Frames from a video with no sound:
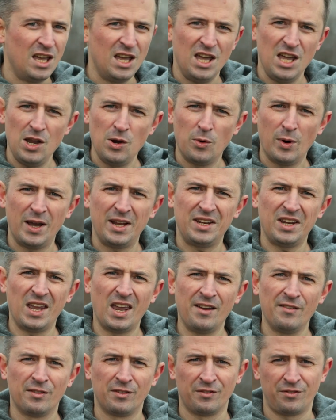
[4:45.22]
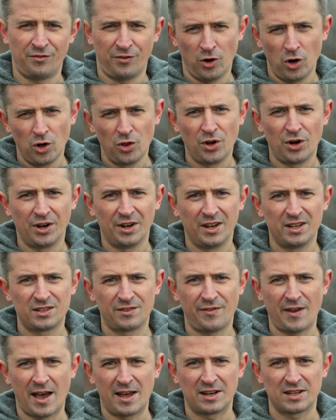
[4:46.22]
He went even further in
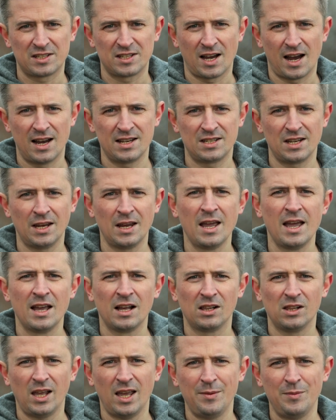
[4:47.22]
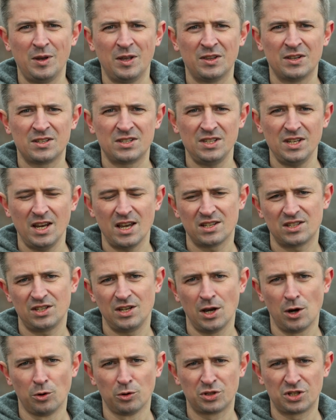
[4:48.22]
his fantasizing, claiming the
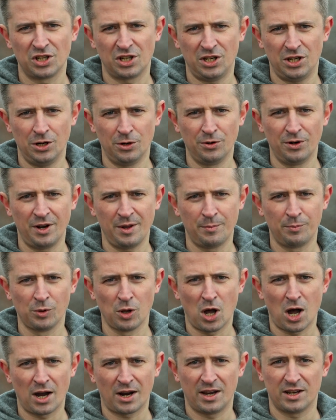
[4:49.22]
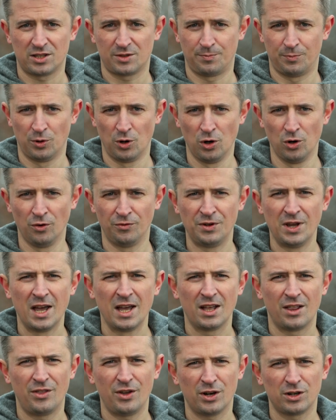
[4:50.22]
CSTO security bloc has proved
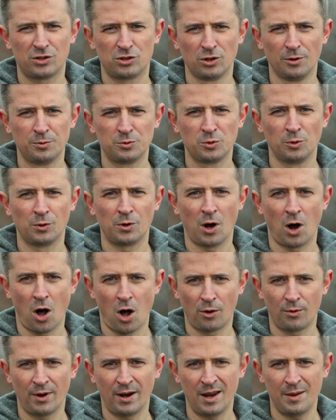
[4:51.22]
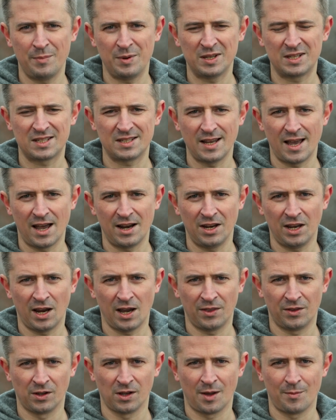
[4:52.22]
their troops would already be standing
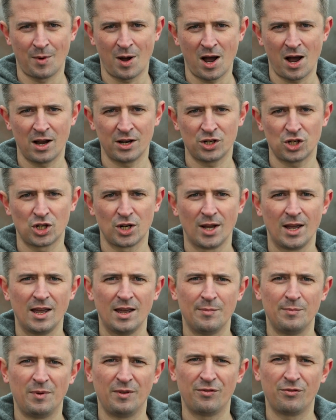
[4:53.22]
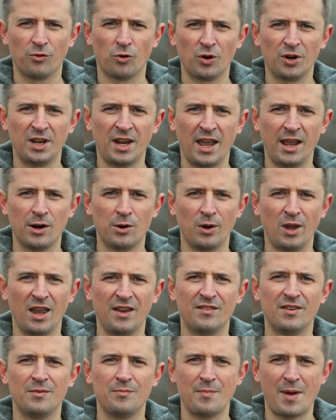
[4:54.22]
in the La Manche before NATO
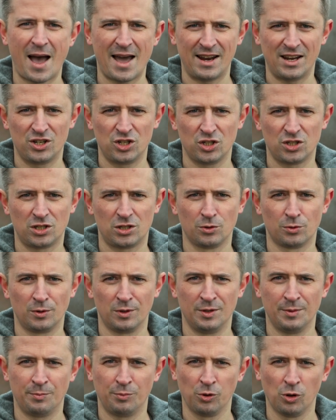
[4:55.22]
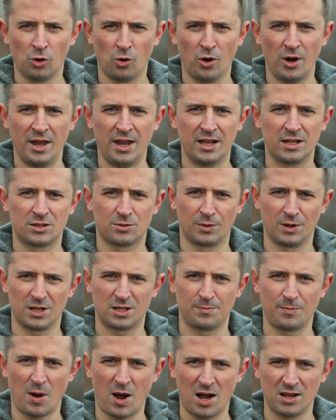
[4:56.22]
even manages to deploy its
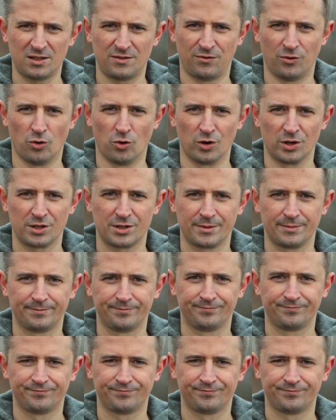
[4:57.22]
response force.